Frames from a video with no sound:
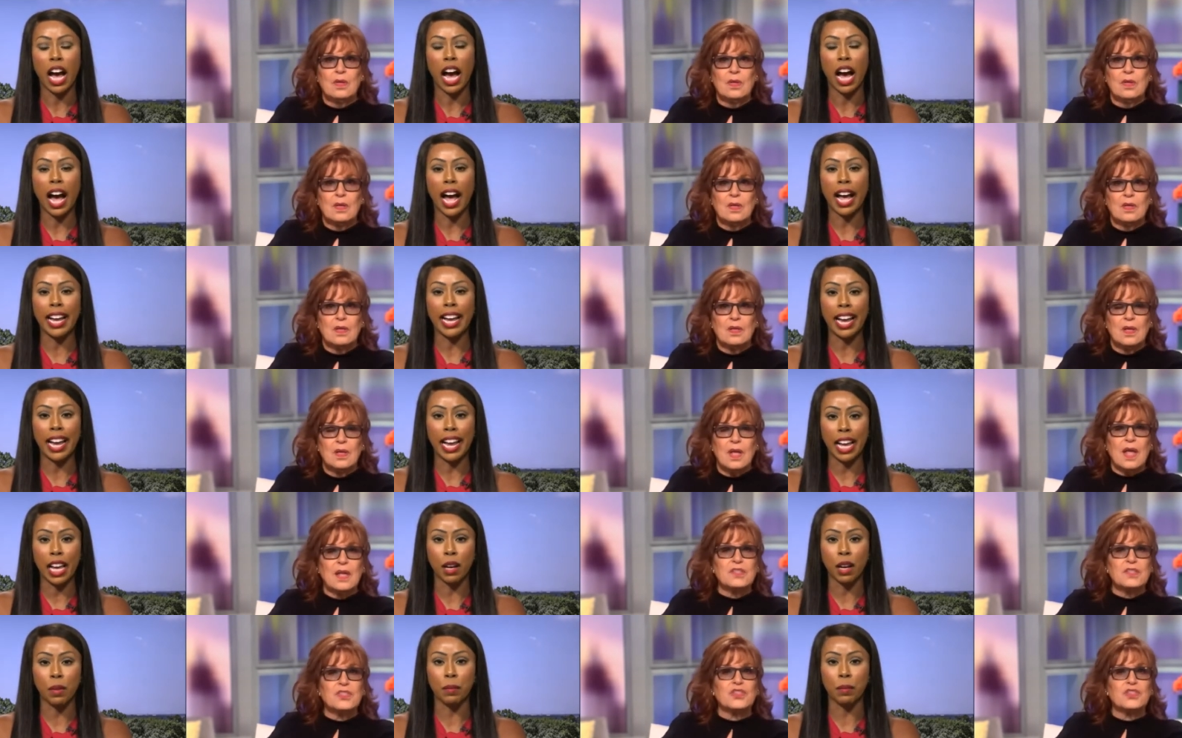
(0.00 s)
Speaker 1: I
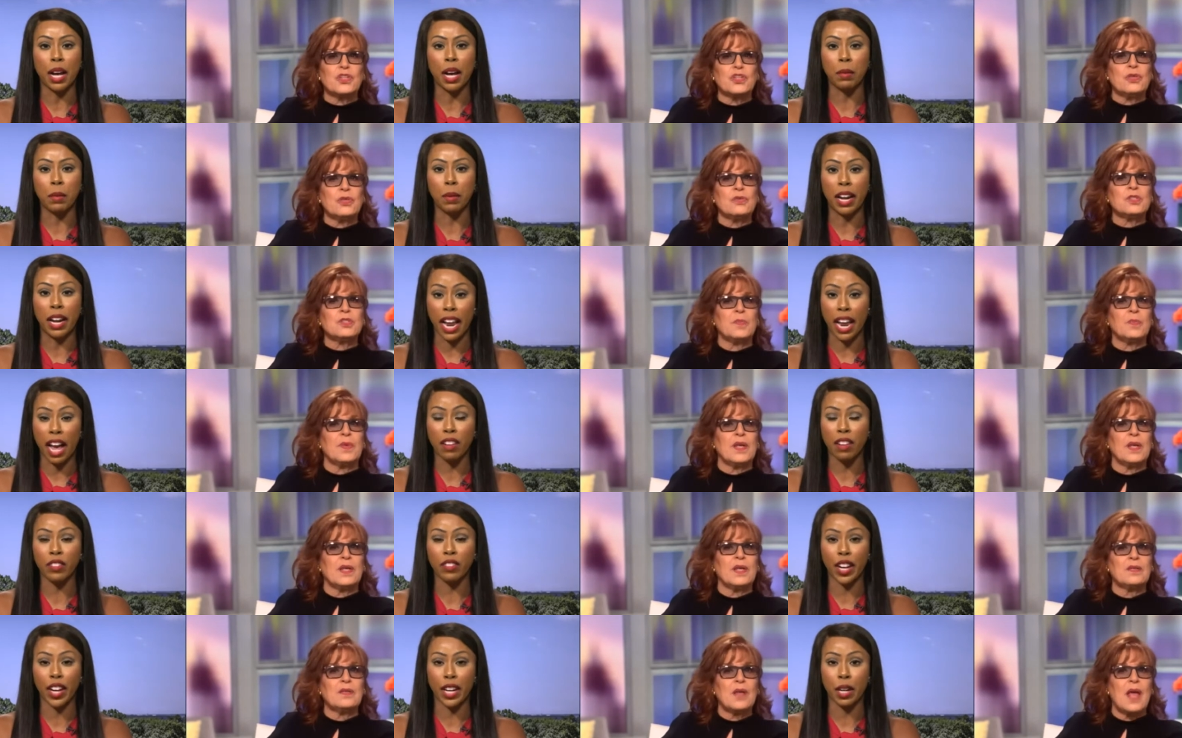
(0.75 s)
am
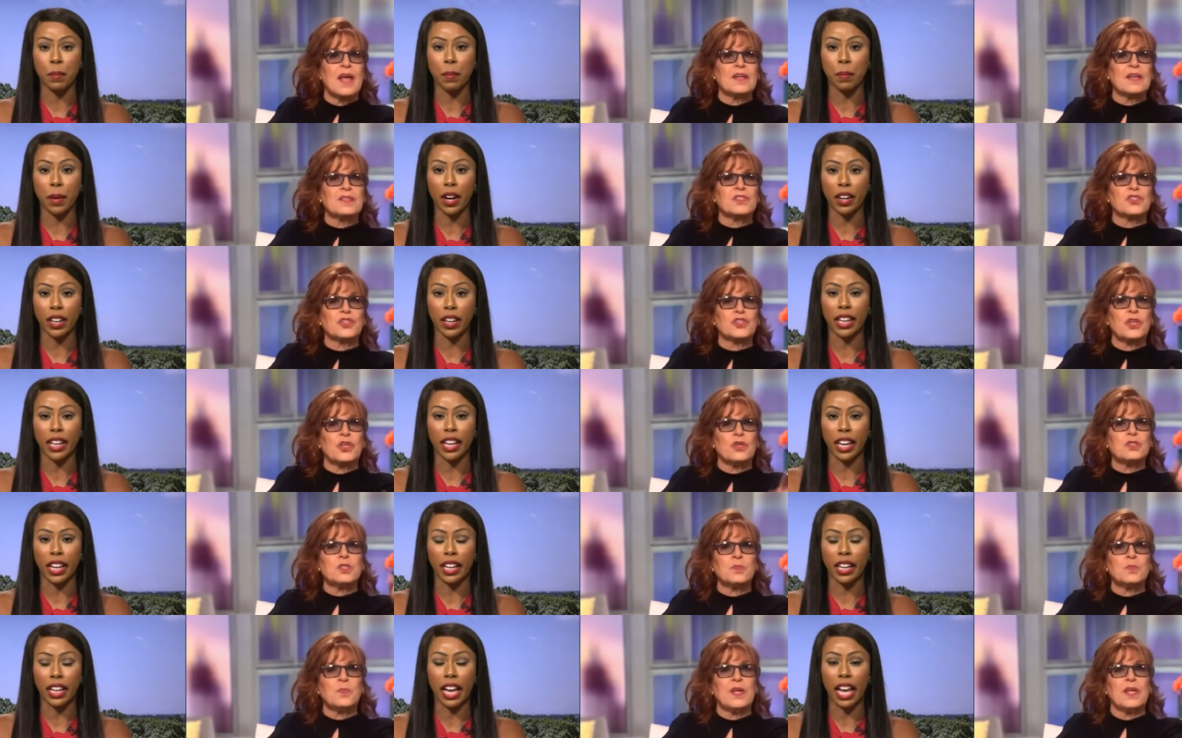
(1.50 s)
excuse me,
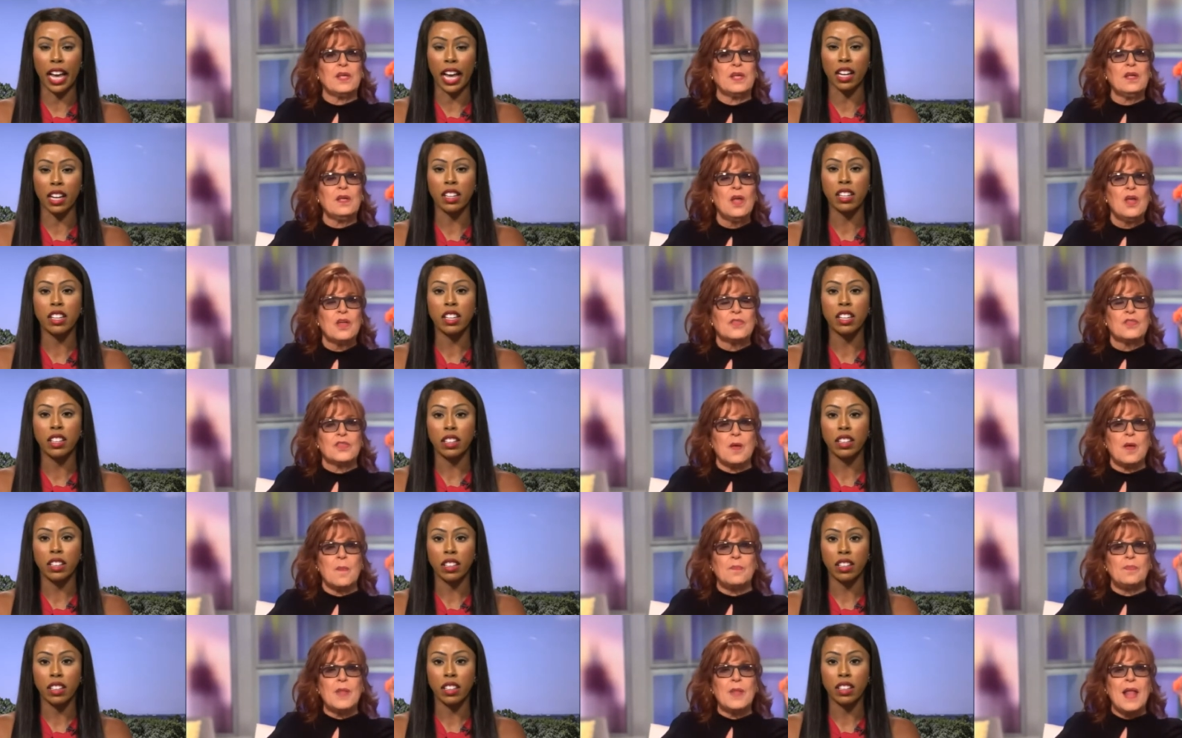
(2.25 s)
Excuse me.
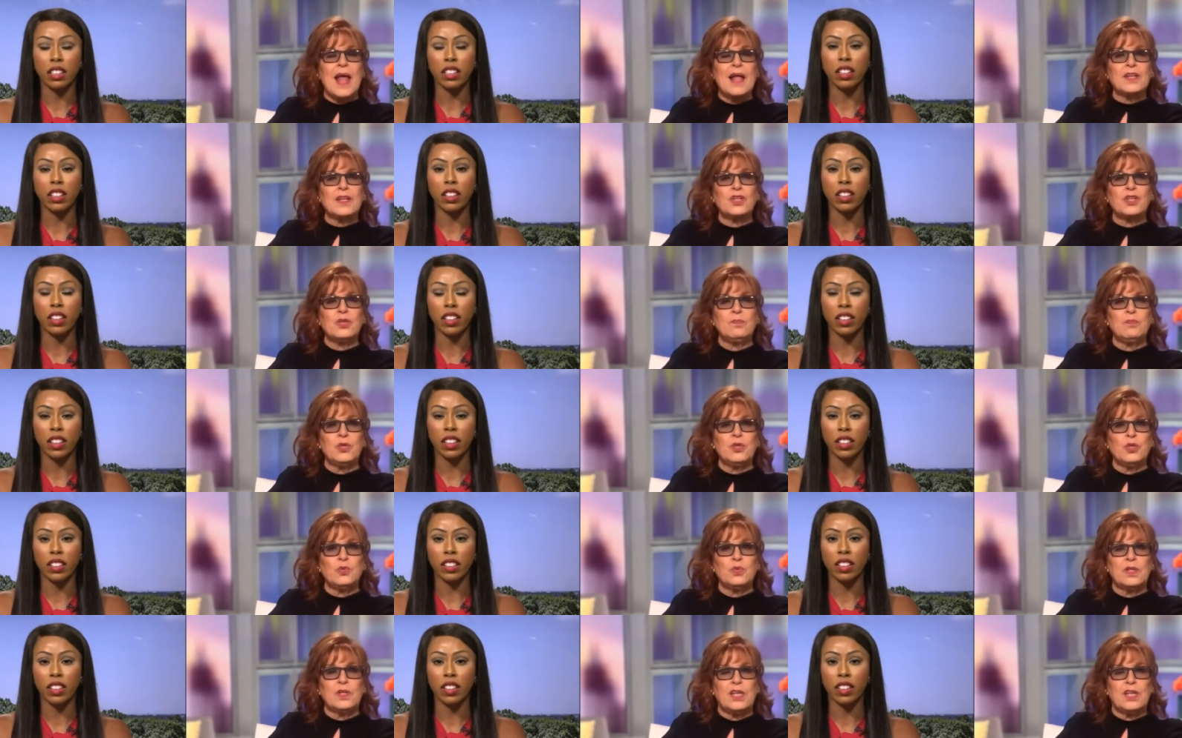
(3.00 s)
The black
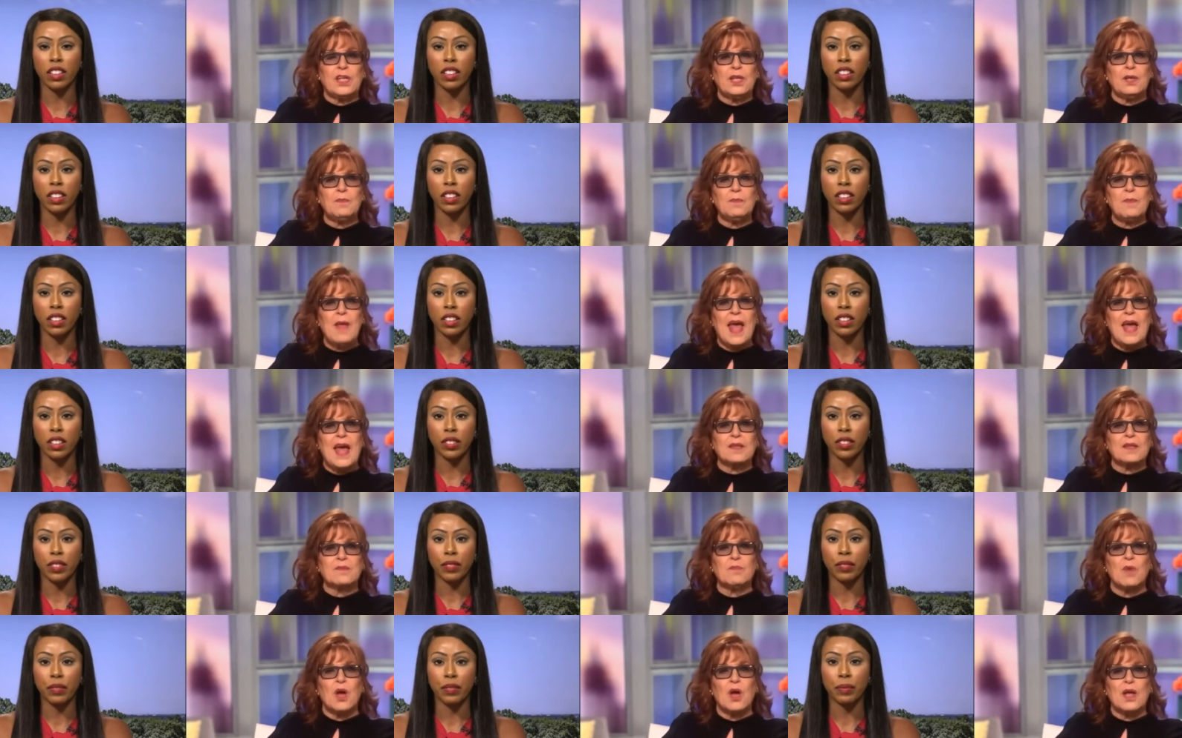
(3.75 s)
community
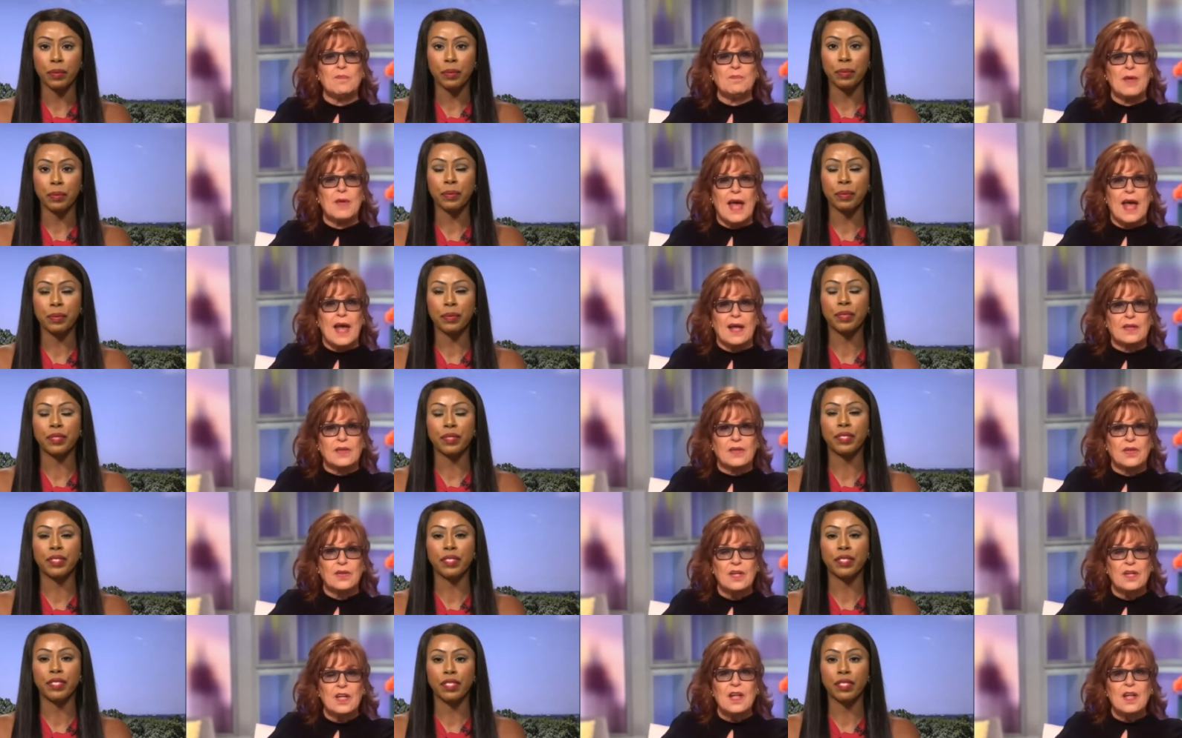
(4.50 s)
had my
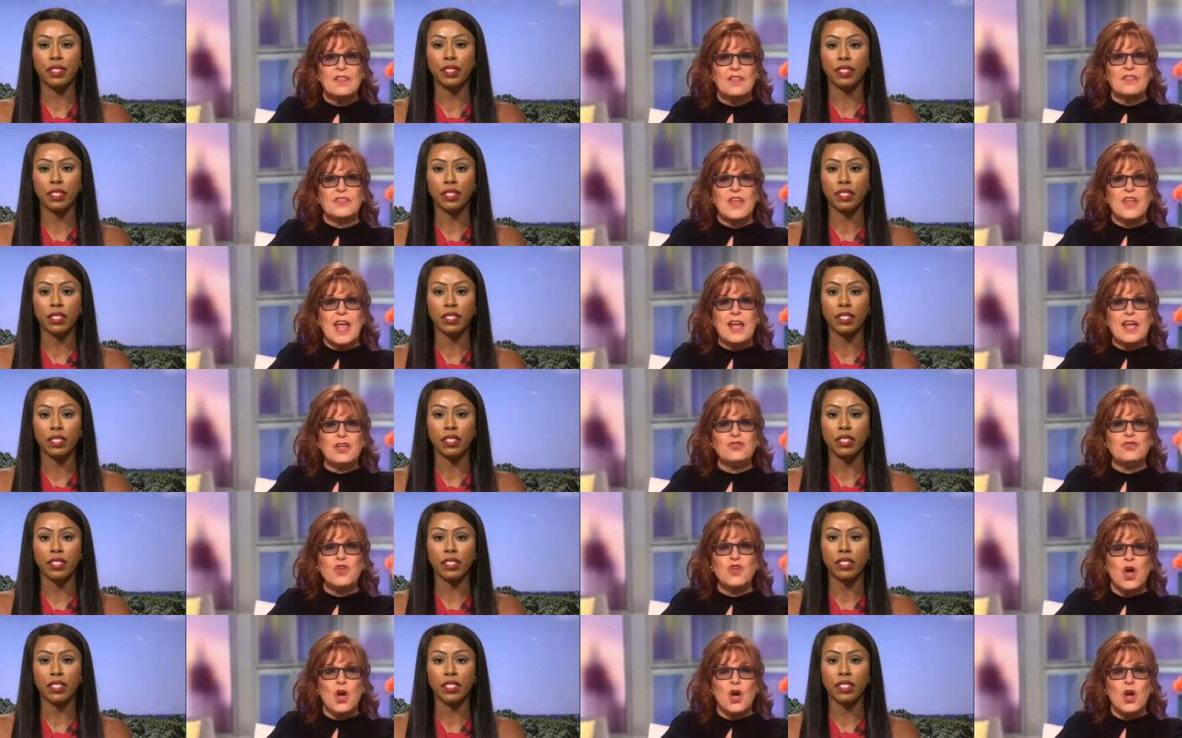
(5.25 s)
back. They